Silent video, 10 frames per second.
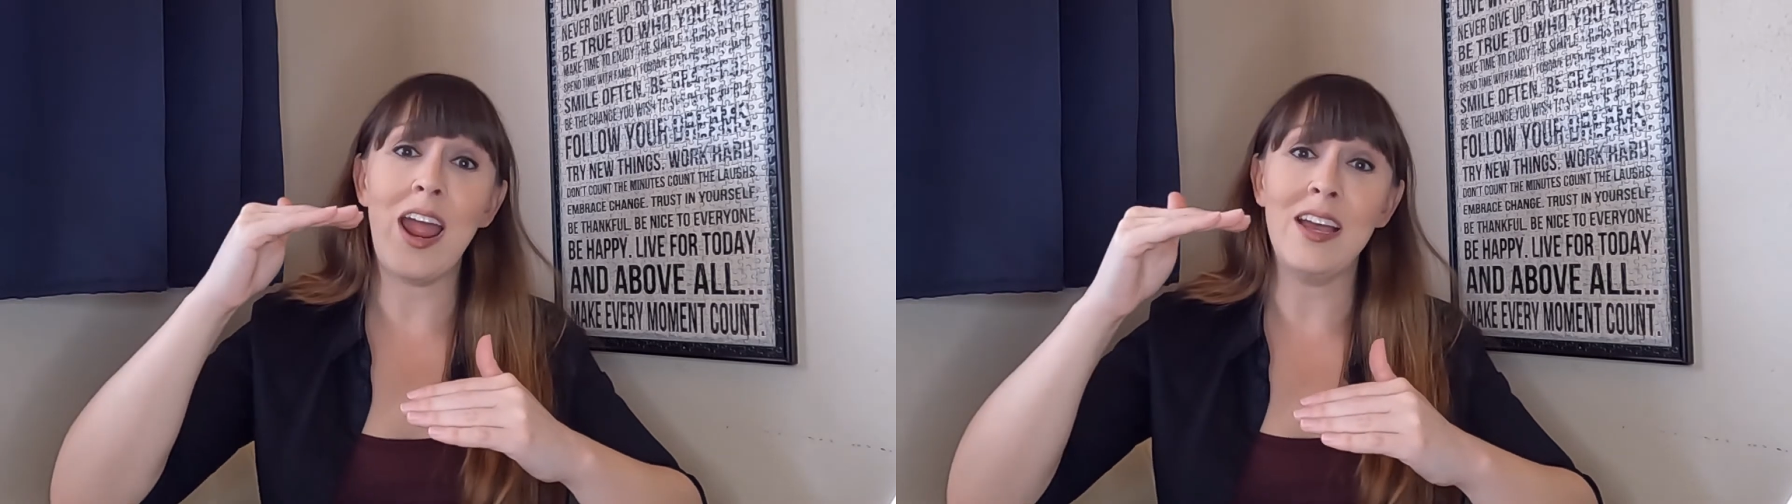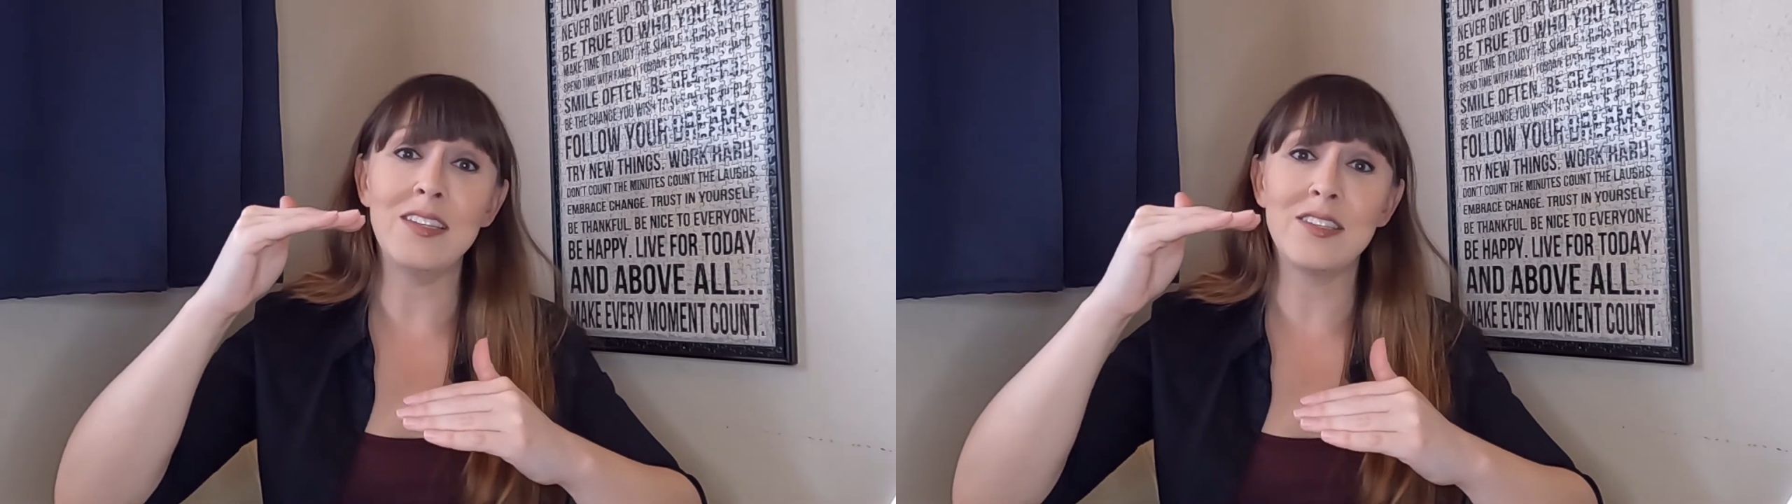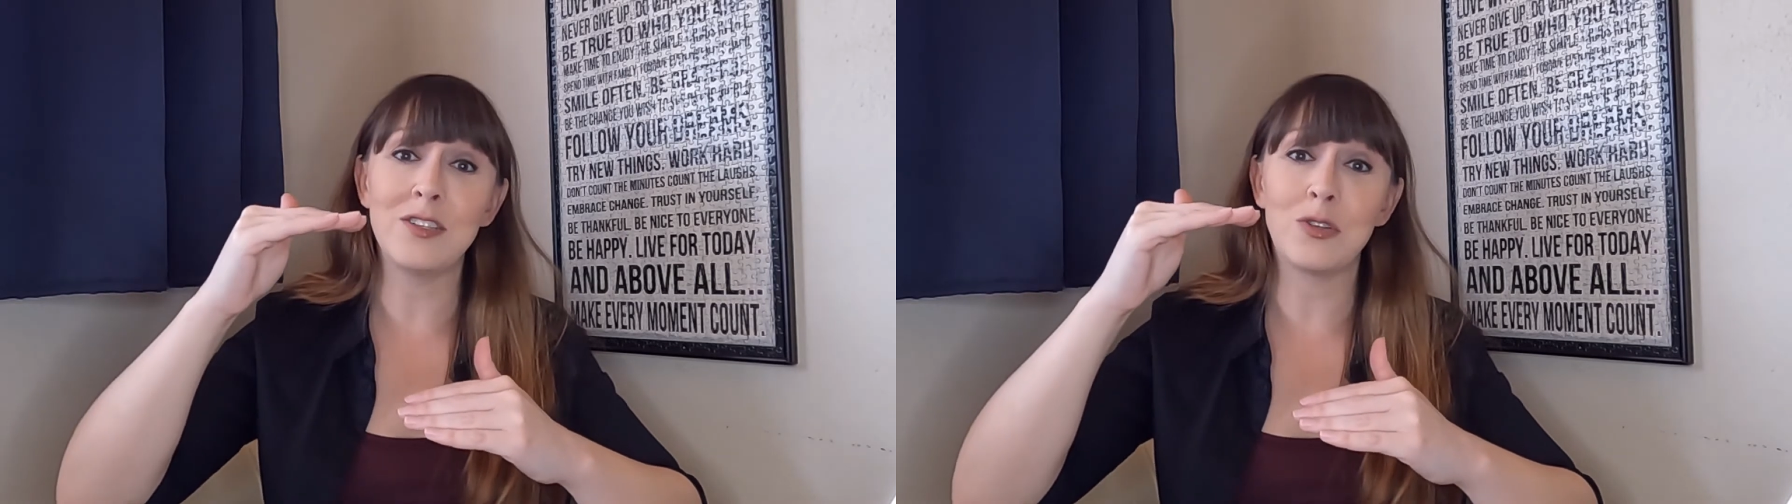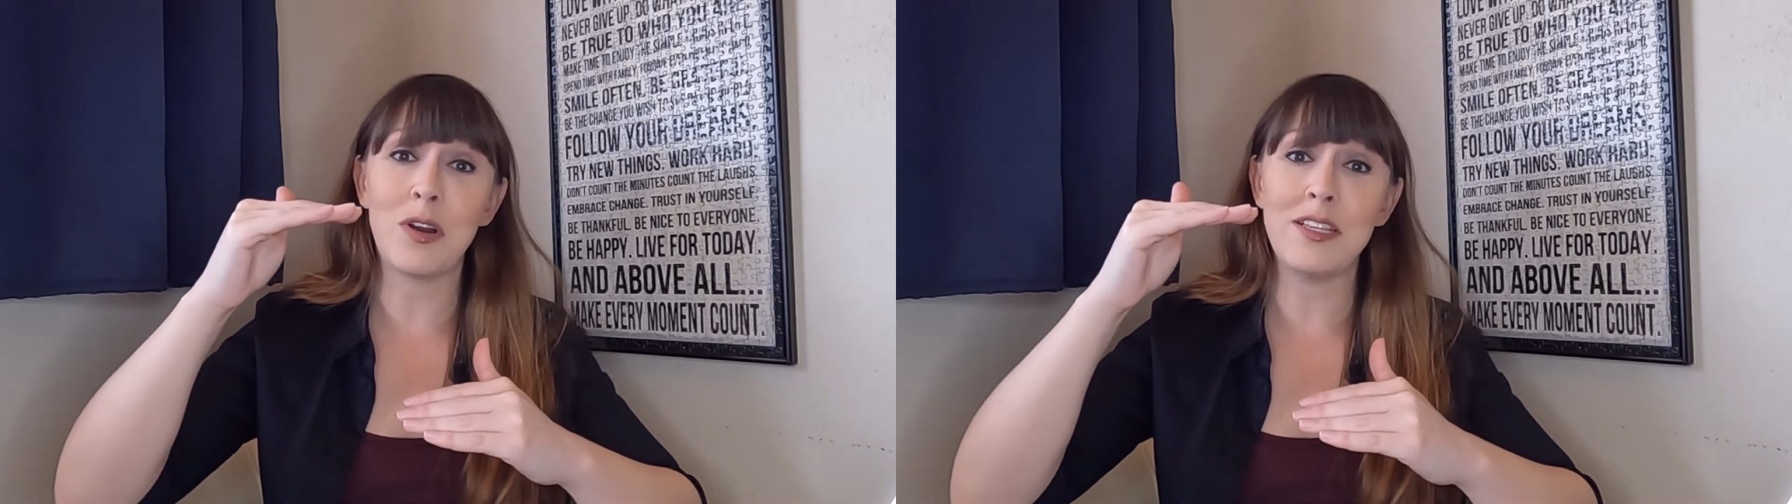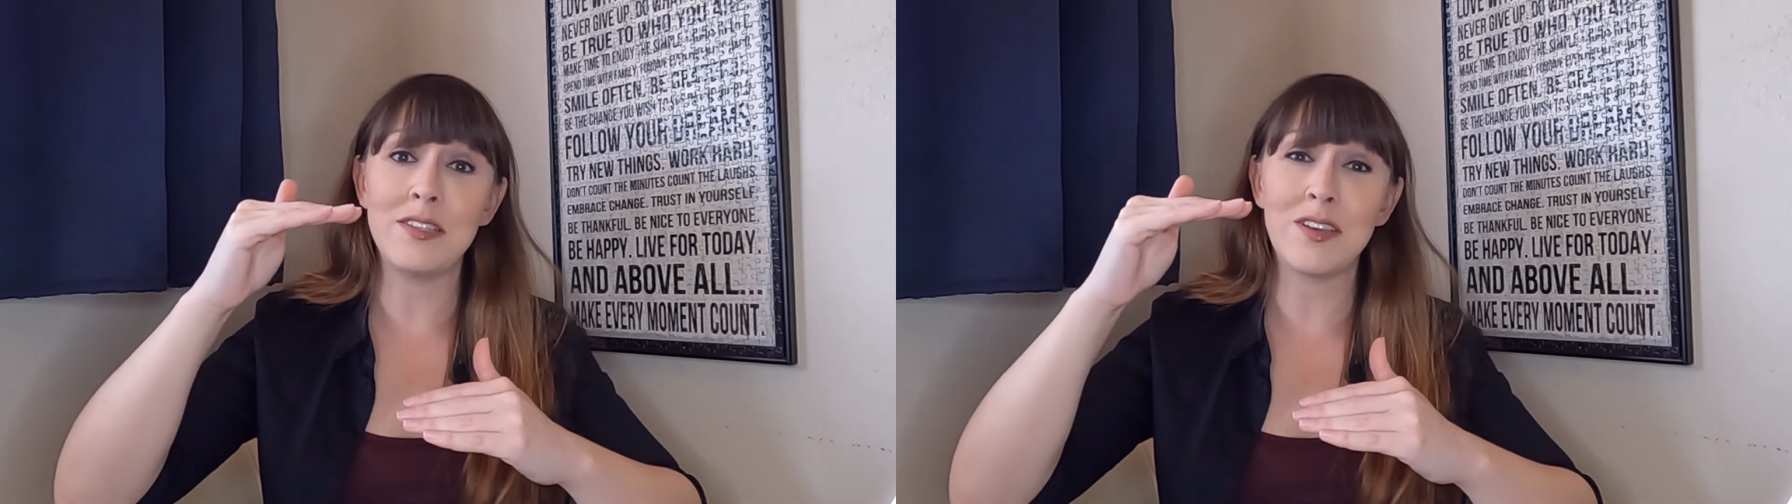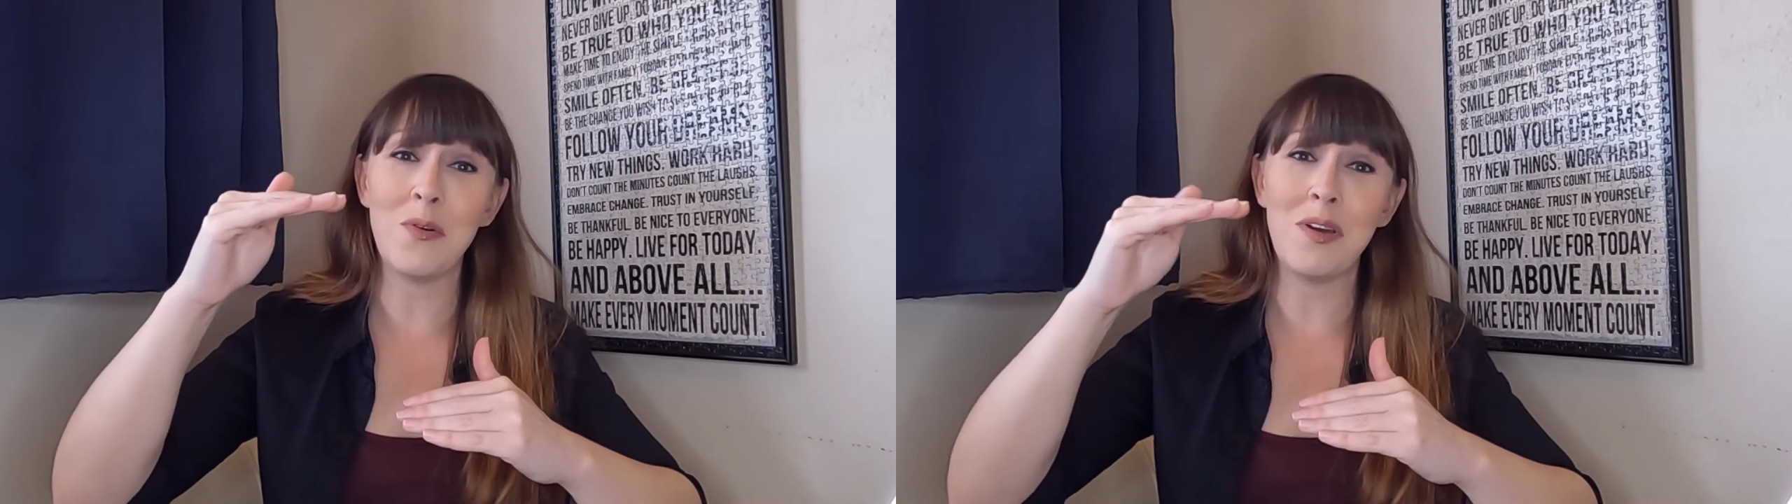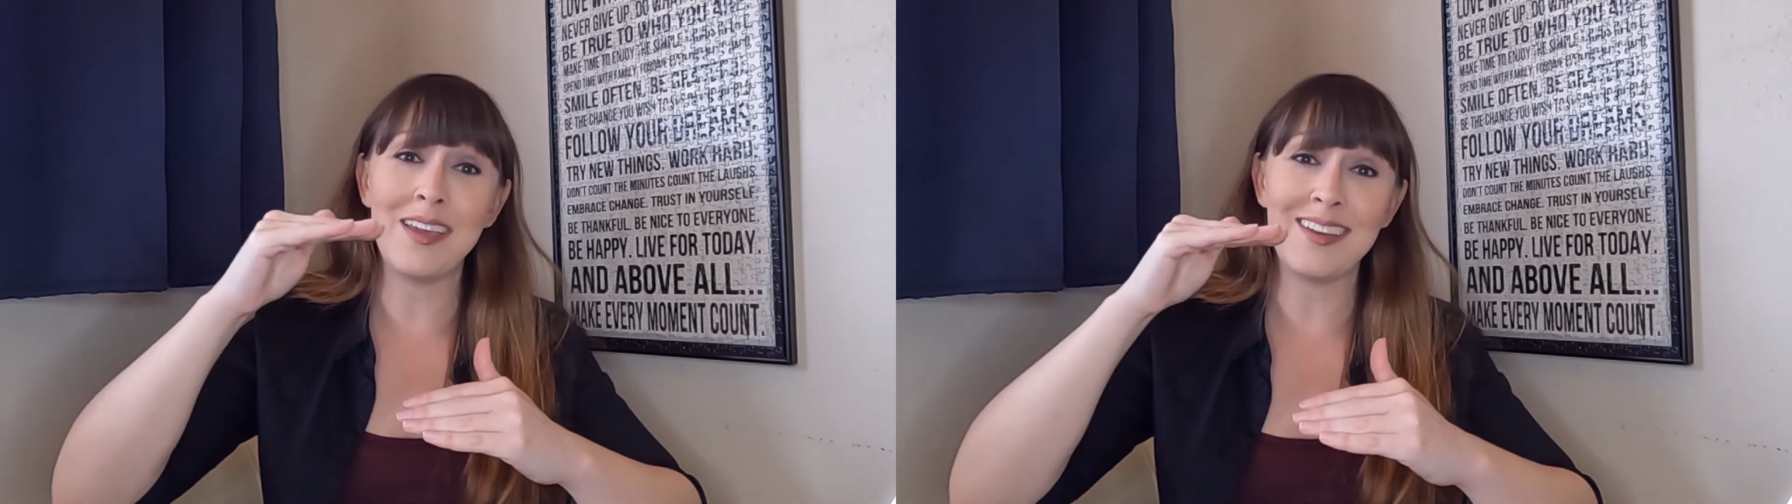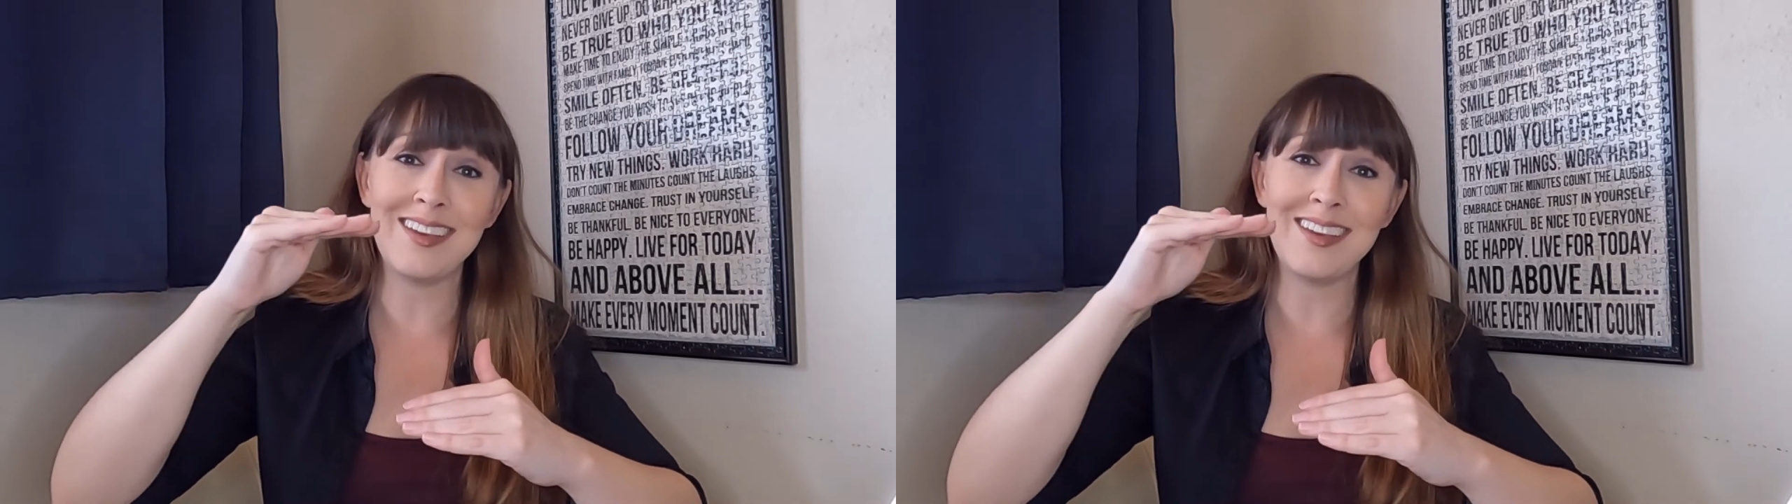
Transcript: as the train's going,